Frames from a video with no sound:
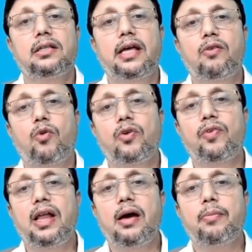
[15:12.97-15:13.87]
then
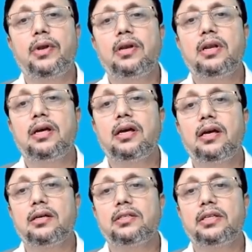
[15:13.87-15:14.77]
what will happen?
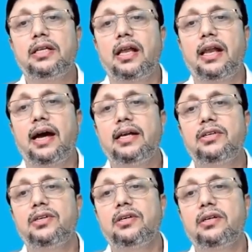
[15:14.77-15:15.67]
See, the
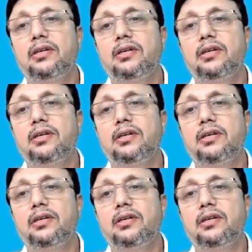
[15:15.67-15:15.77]
light,